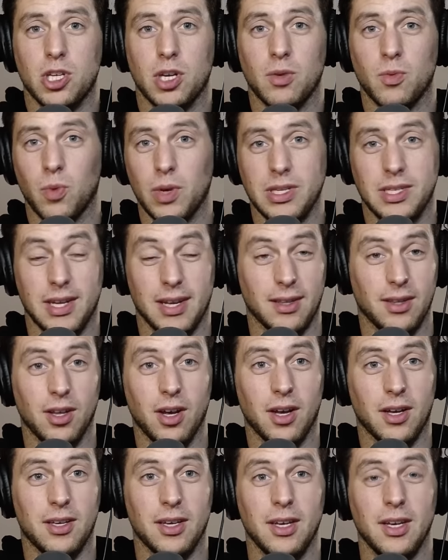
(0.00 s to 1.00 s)
And we said,
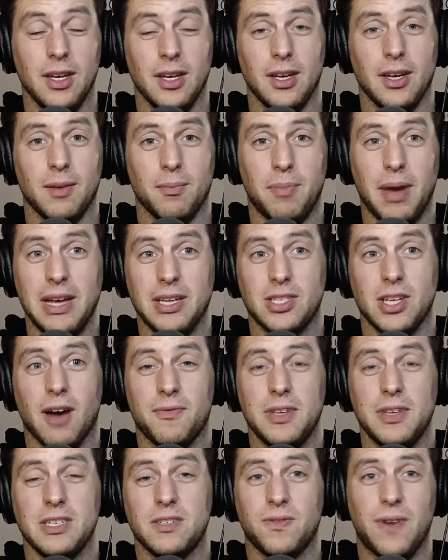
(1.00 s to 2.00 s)
look, based
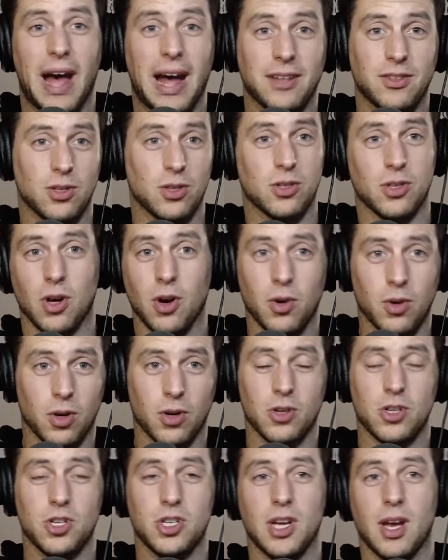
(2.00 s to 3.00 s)
off these factors
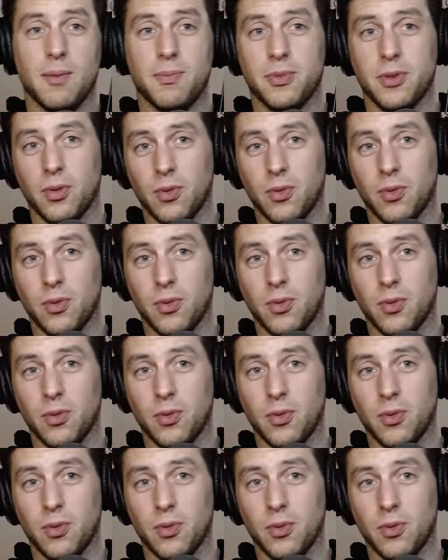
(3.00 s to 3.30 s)
ownership, the